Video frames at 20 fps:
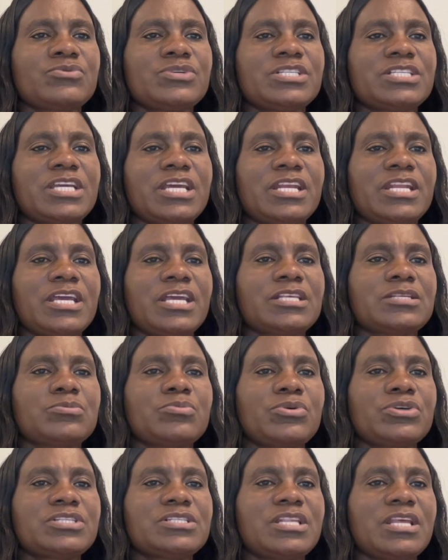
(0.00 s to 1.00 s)
which can
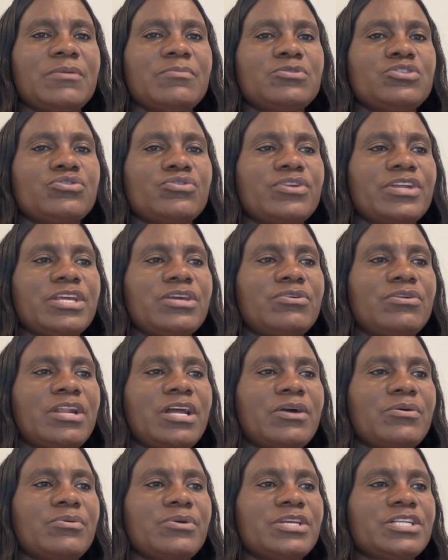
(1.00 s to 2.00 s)
expose them to real
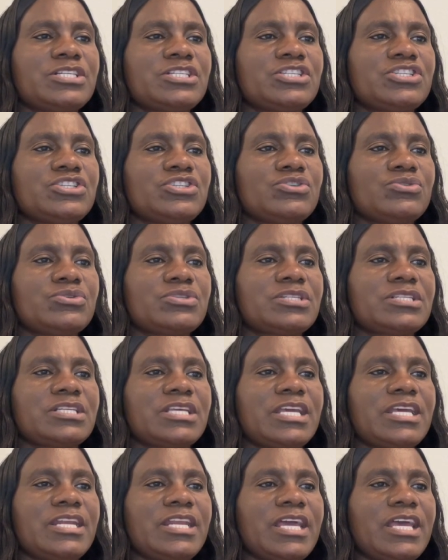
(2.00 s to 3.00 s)
language use
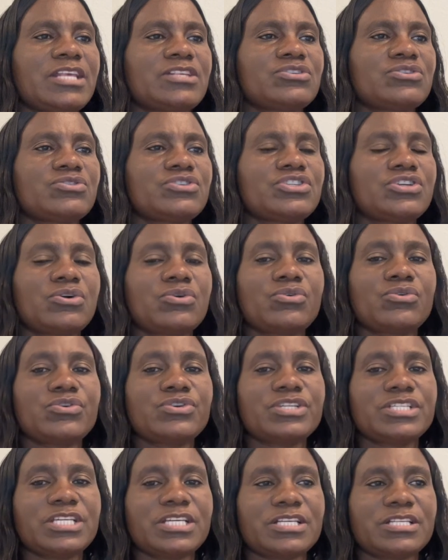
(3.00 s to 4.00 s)
in a social
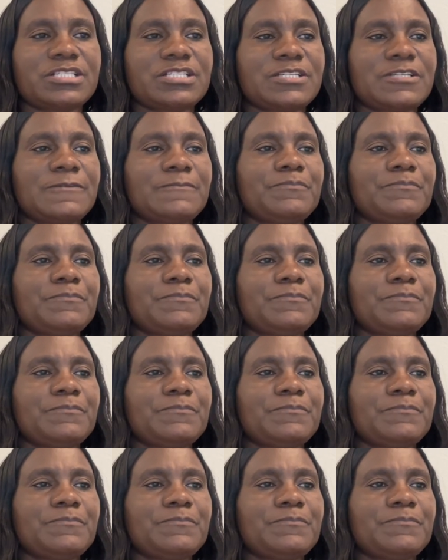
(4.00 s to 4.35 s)
context.